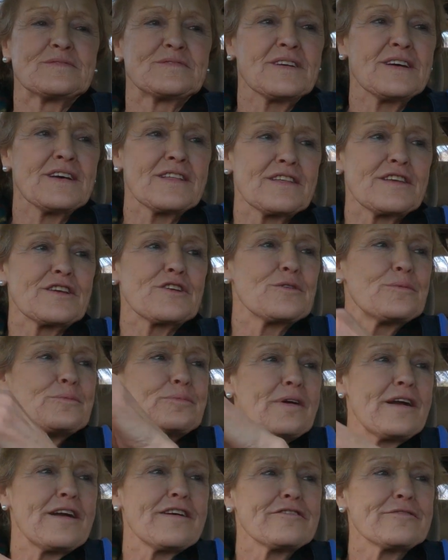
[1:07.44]
I mean, you're a
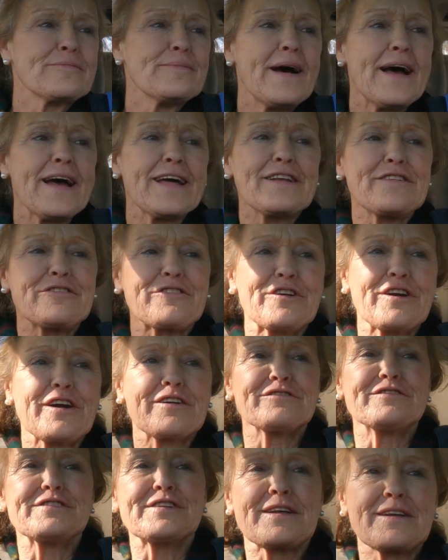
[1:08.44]
brave man if you
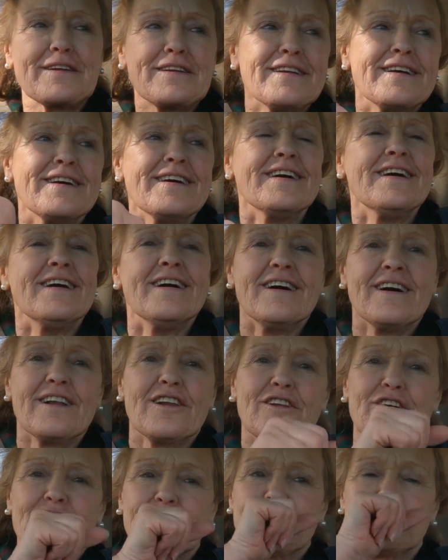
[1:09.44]
haven't done a
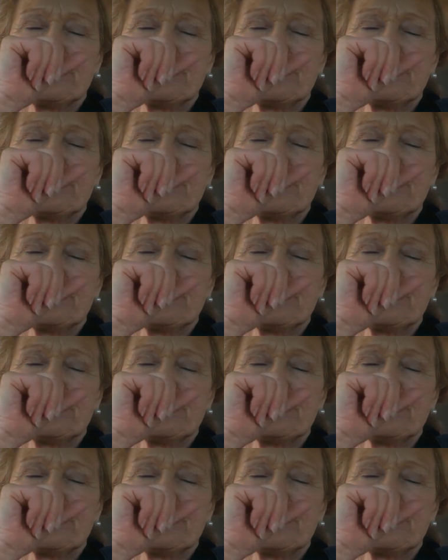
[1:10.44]
lot